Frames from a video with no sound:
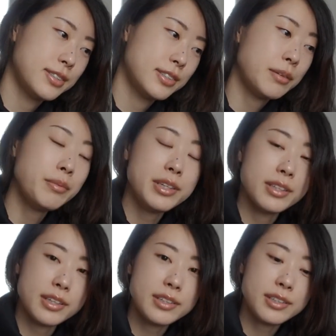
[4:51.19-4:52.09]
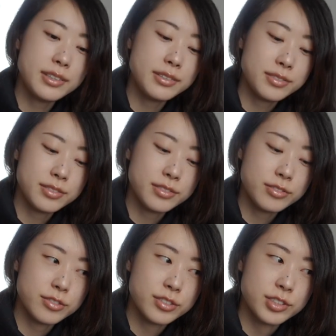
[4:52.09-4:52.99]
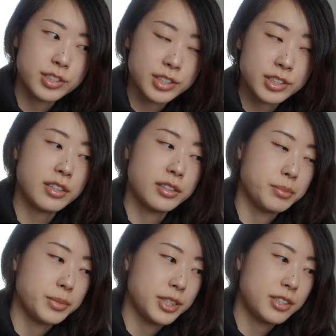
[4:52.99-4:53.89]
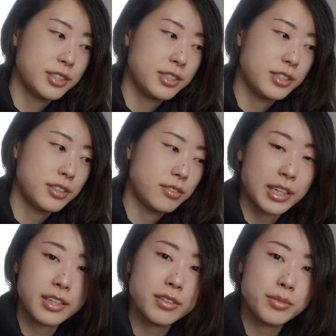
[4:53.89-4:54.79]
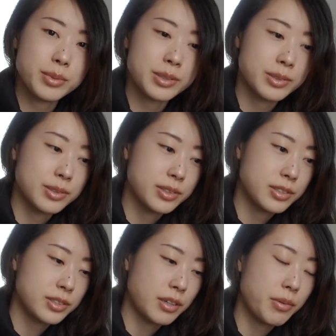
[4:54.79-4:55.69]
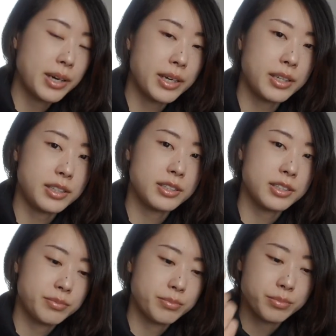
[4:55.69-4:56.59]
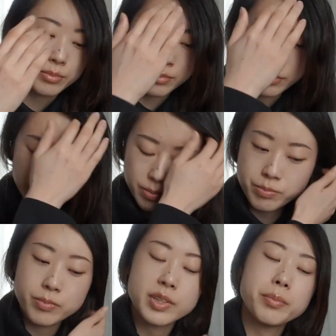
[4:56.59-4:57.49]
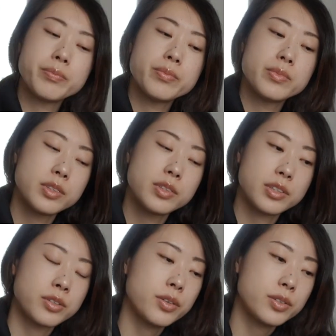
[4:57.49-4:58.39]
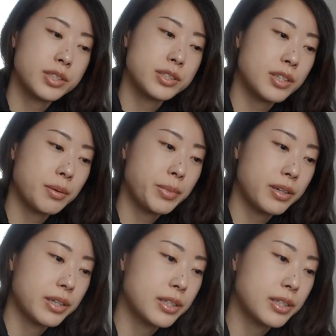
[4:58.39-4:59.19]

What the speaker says: I mean, there are some, right? Because Hawaii is the closest America.